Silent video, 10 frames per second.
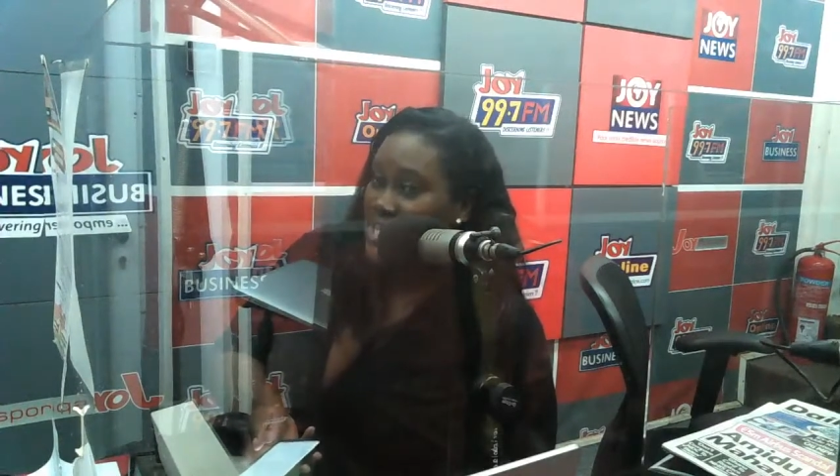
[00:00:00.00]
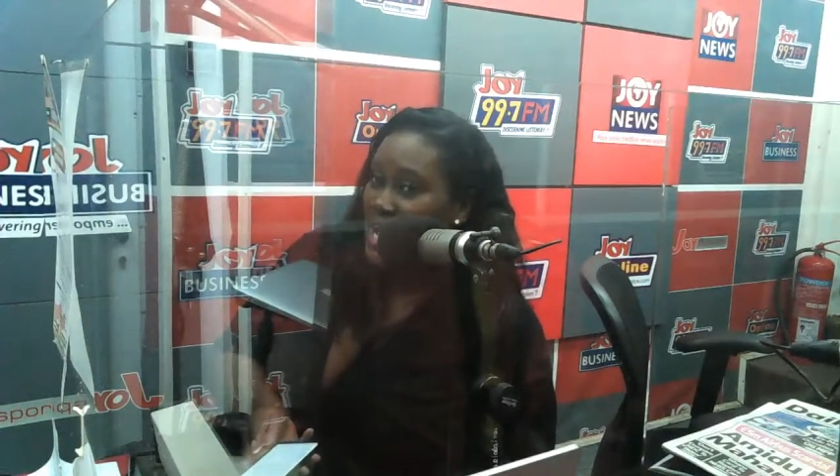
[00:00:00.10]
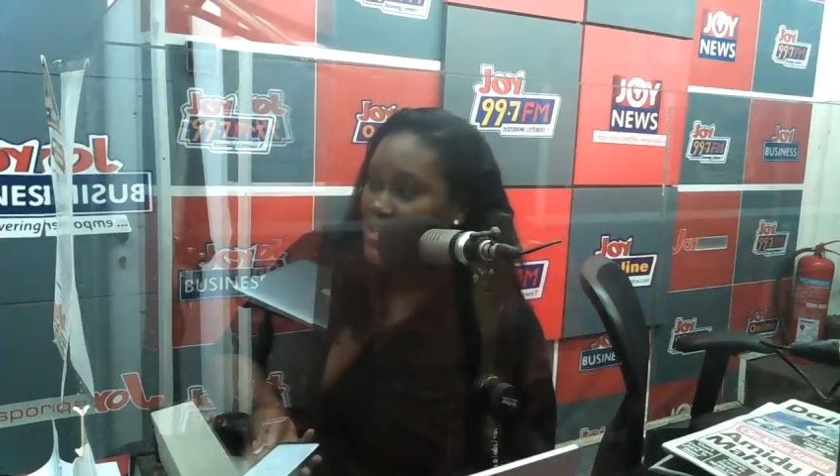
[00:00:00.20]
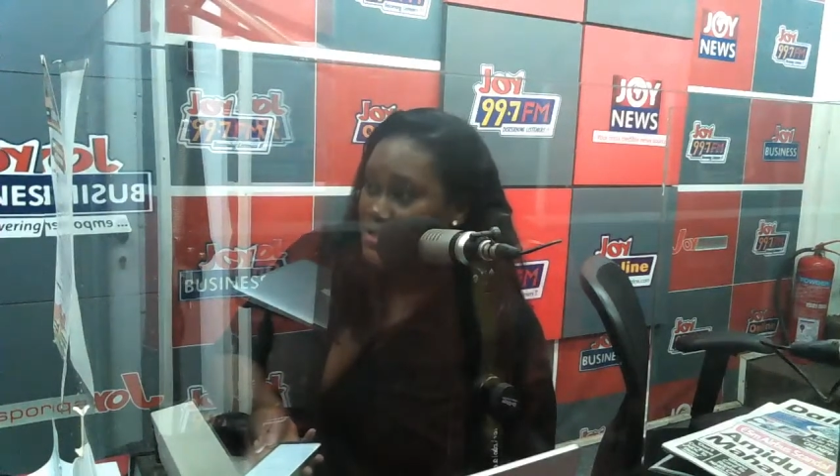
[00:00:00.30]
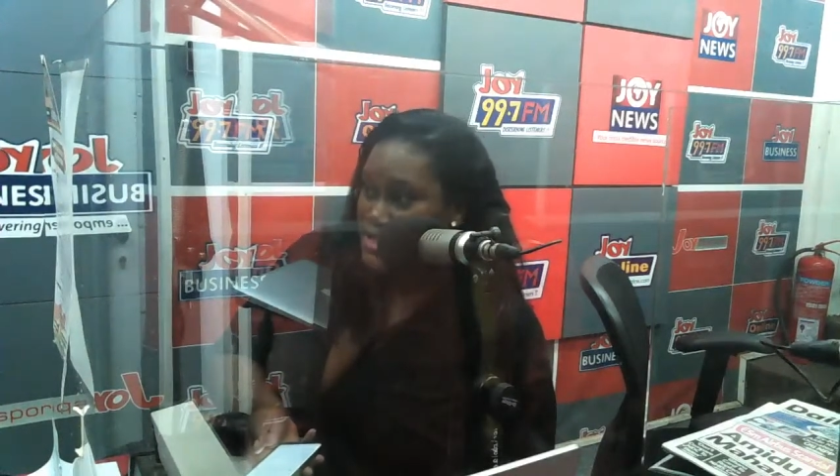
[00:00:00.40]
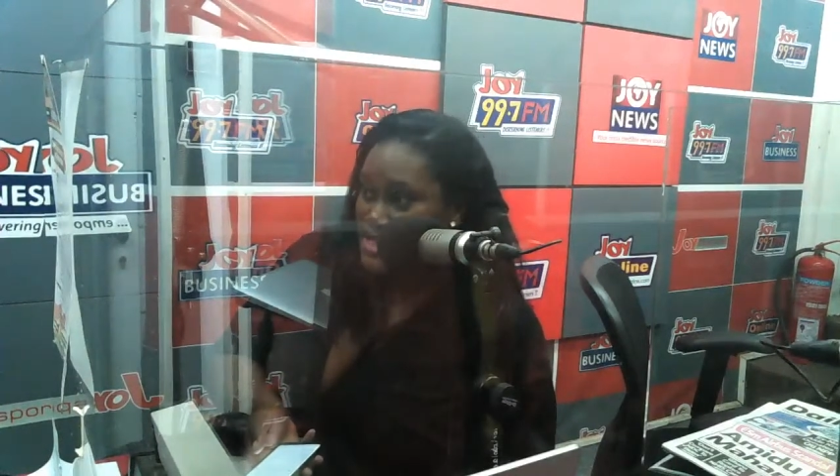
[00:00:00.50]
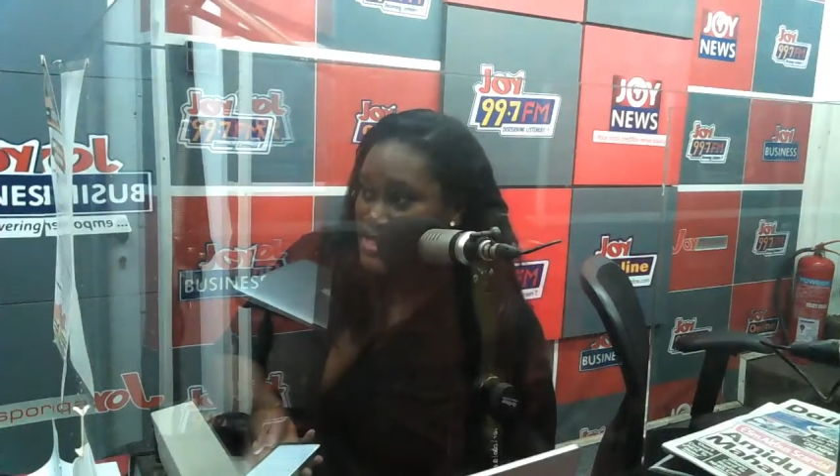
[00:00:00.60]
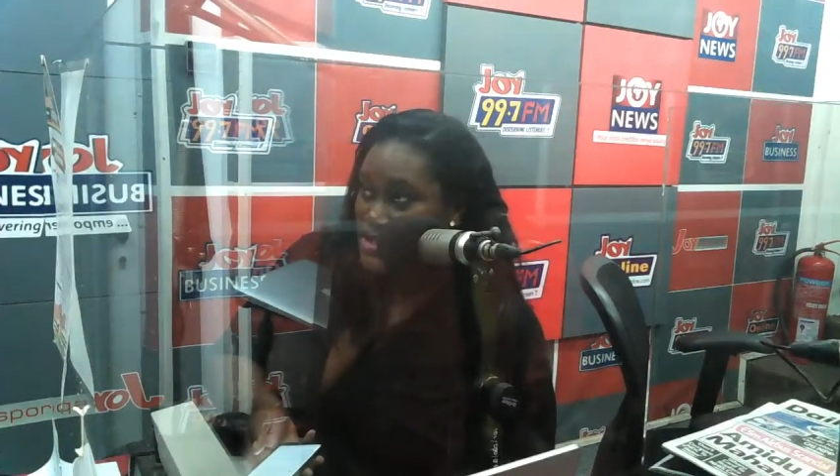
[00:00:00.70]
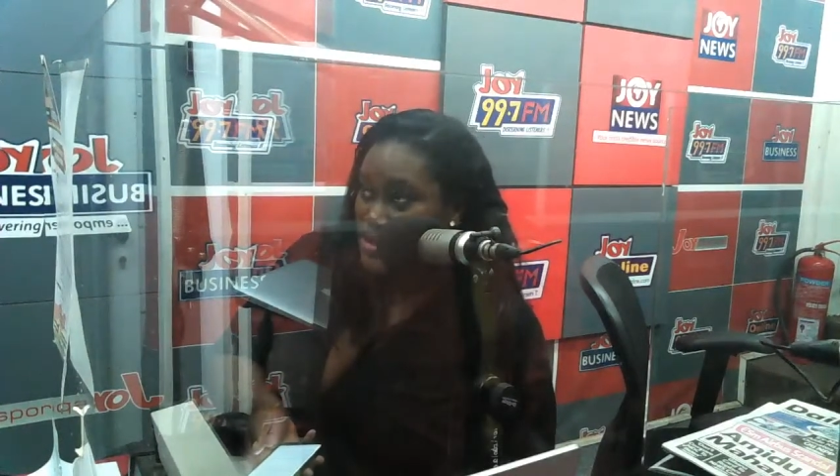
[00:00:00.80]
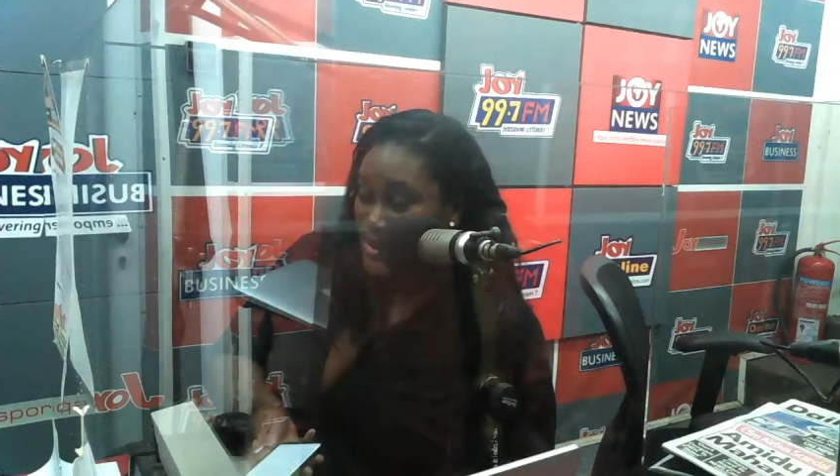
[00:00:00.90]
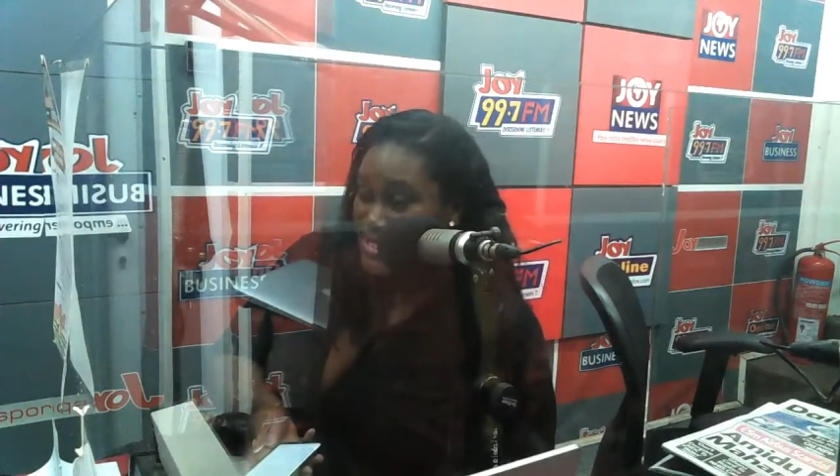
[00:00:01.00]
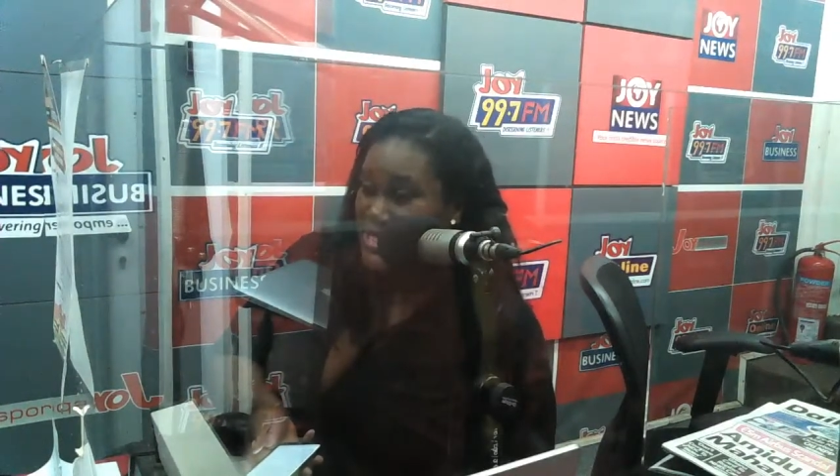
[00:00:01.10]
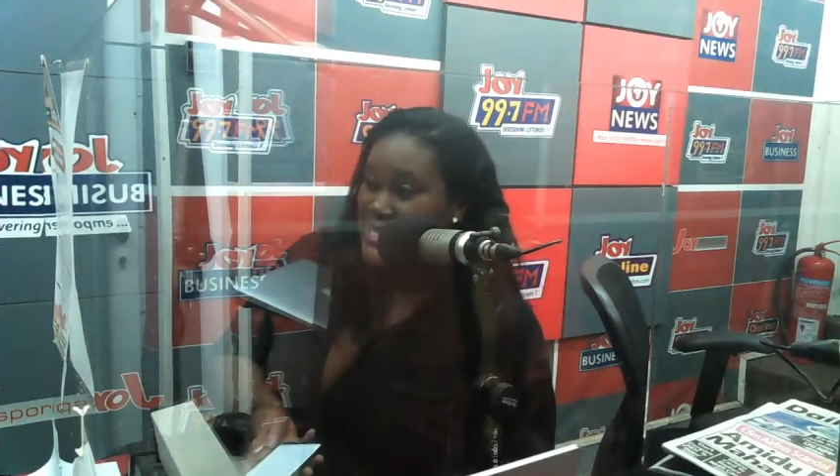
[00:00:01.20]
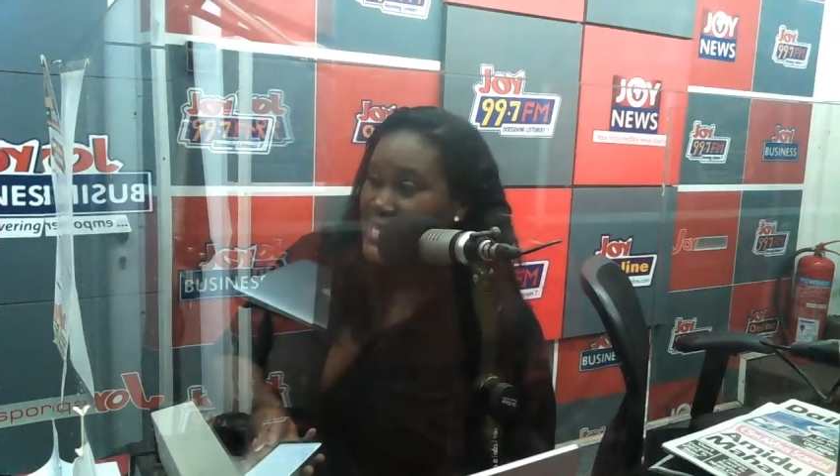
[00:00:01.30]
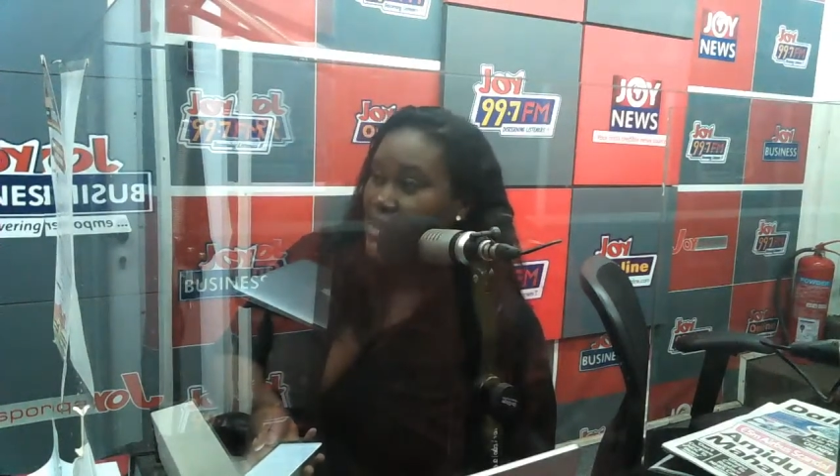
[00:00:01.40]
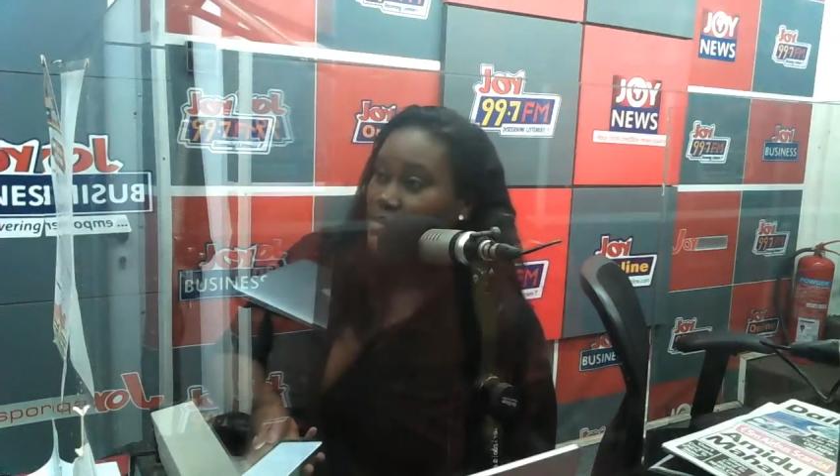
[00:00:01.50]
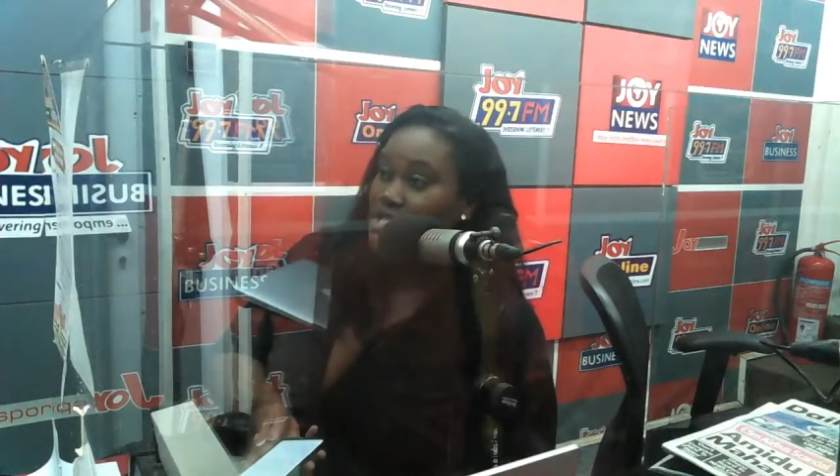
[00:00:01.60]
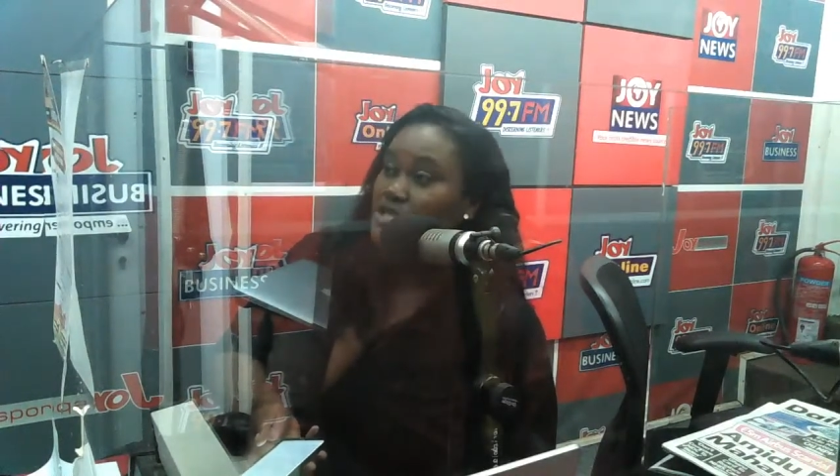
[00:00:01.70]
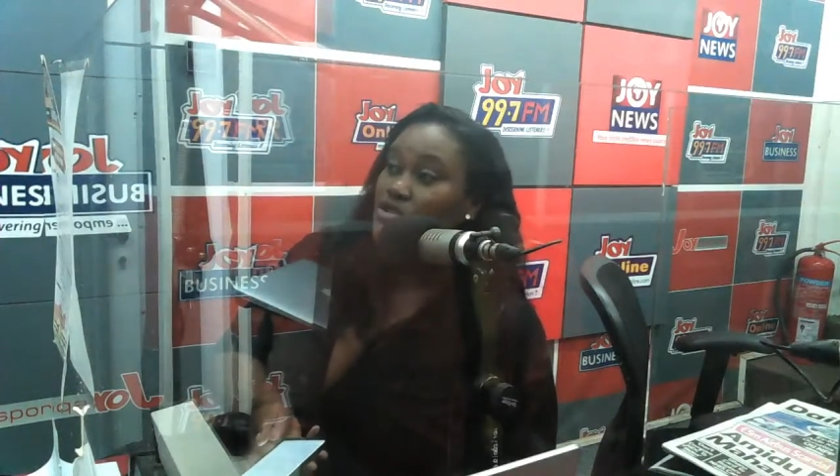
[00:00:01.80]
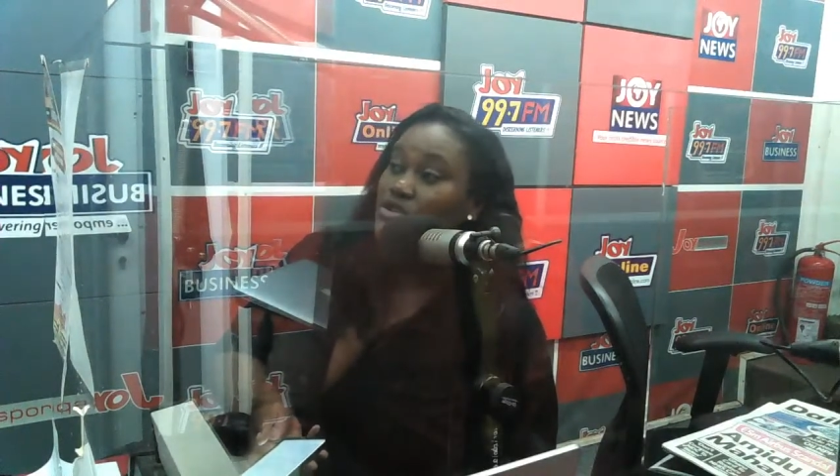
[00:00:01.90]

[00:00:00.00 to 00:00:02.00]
120,000